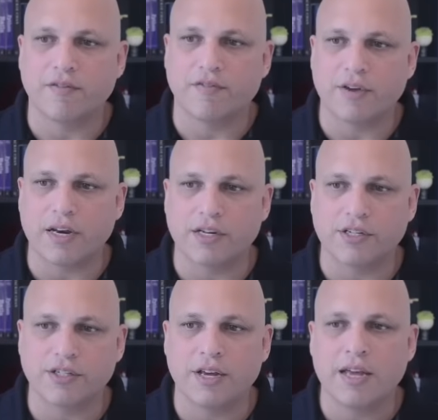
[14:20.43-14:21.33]

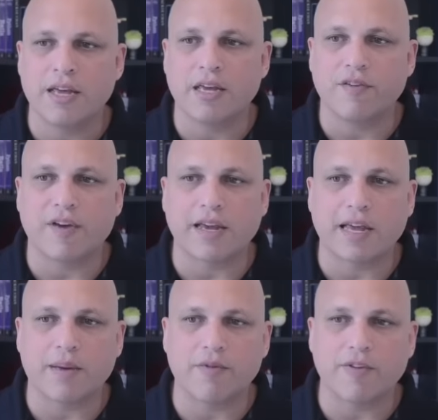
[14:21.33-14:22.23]
Finish. If I
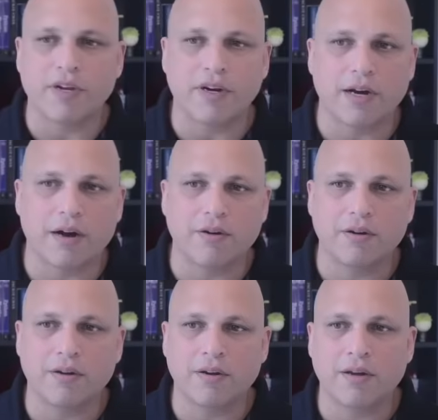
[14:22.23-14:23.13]
came over here
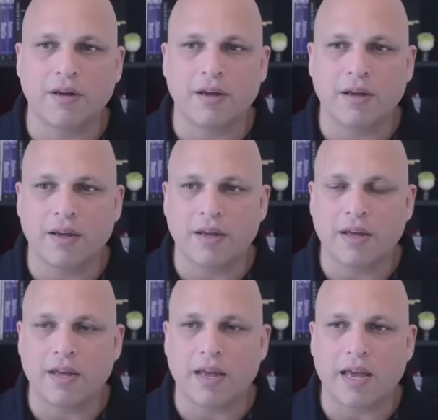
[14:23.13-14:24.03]
now
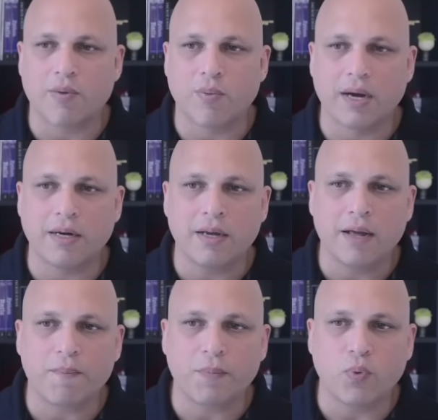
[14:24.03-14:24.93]
and run,
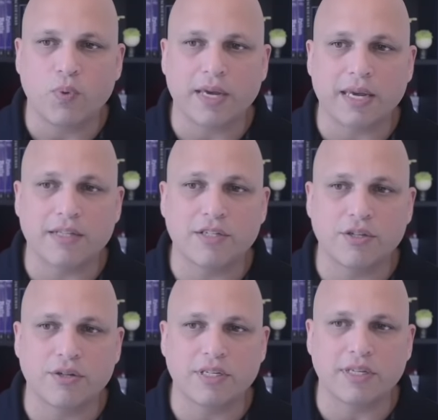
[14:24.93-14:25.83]
we can
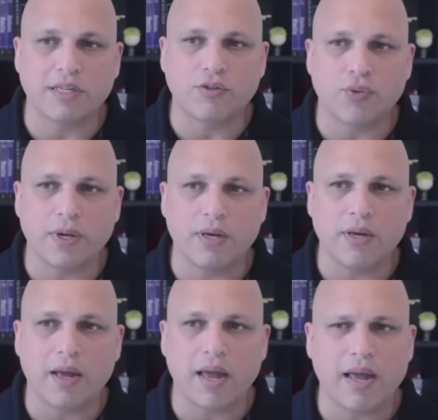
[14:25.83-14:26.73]
still see
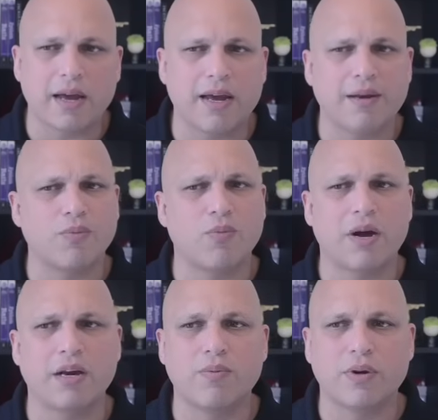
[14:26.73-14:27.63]
3. And
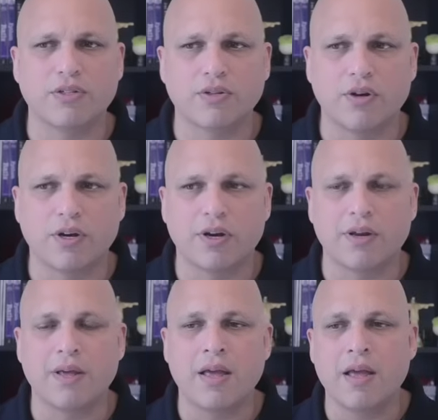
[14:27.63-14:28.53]
what's going
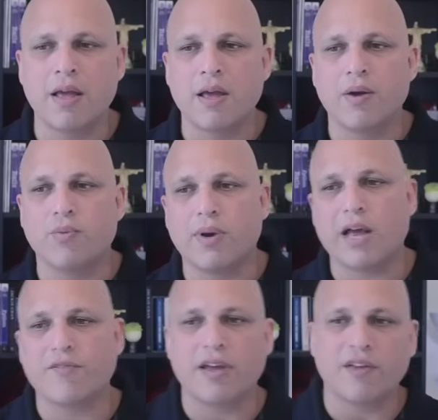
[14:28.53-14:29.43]
on? We
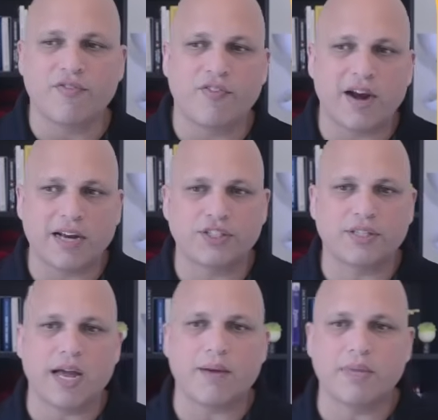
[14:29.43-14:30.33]
have a refresh
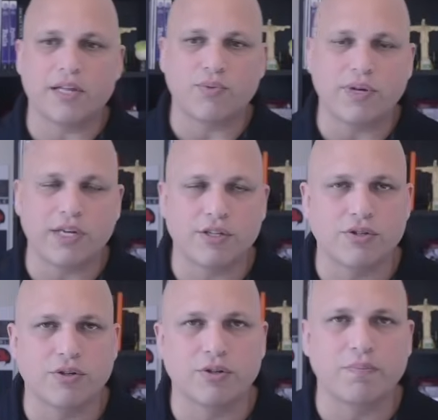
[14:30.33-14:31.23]
time that we need
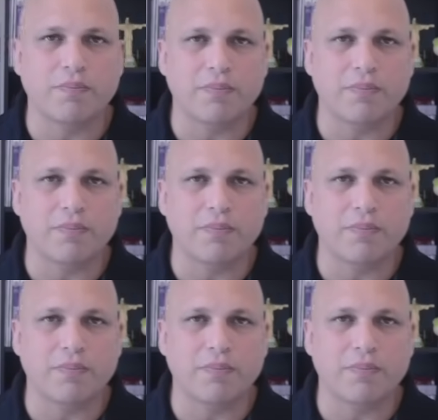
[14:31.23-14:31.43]
to